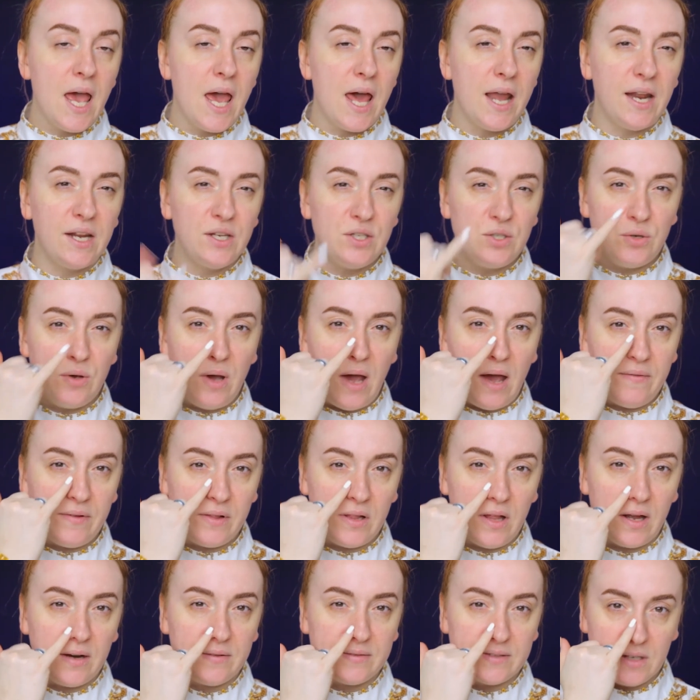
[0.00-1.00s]
and I do have a
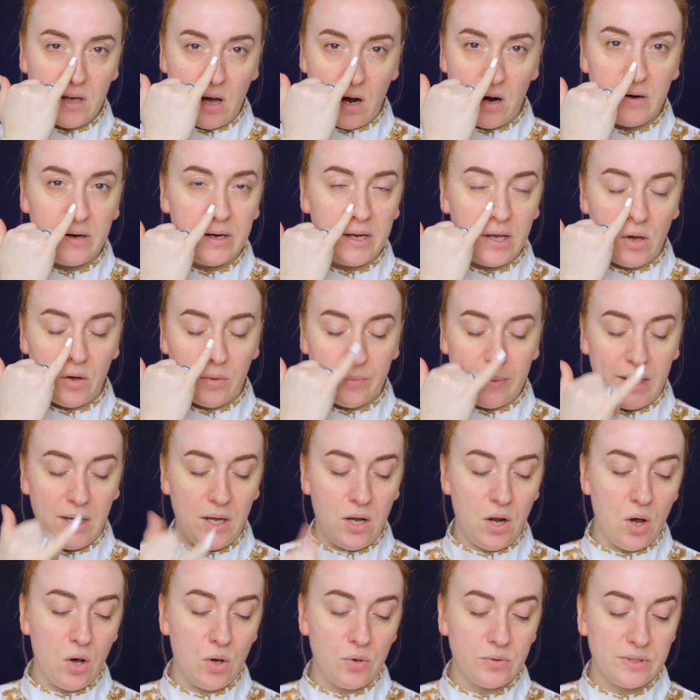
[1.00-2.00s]
lot of scarring on my
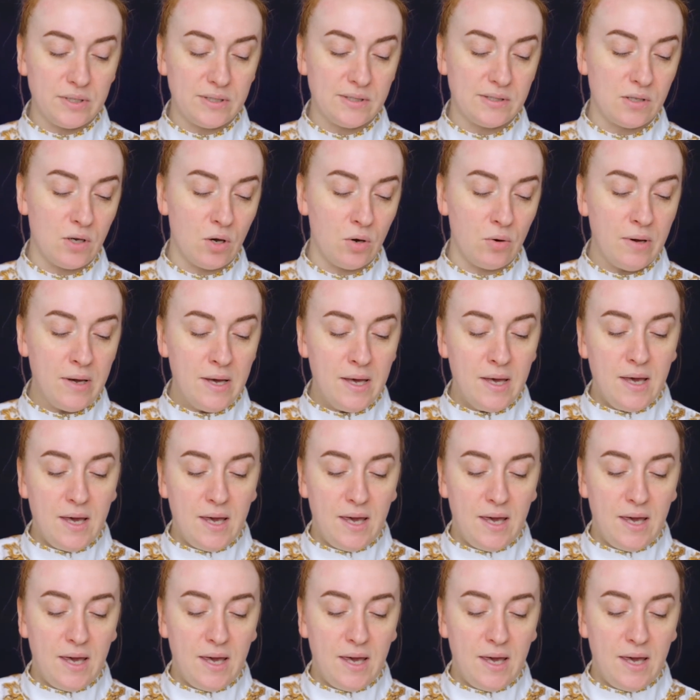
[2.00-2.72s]
nose, so